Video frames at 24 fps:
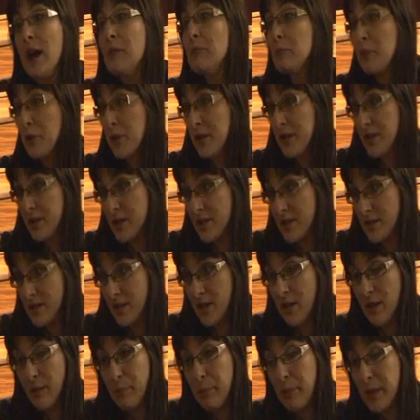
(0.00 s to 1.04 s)
British
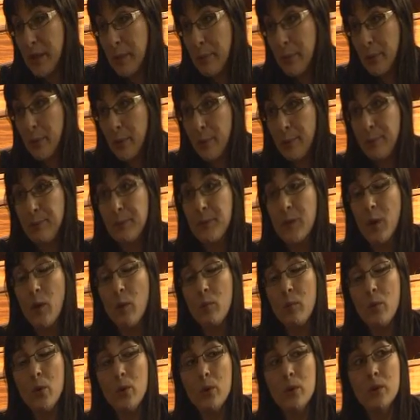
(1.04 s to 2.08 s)
people
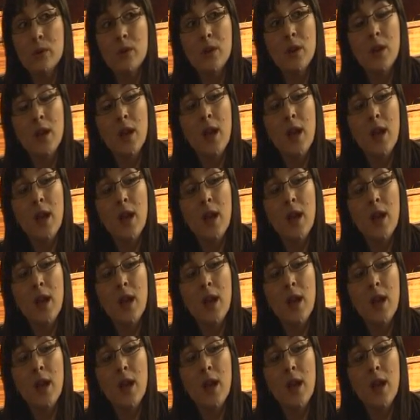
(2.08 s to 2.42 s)
on board.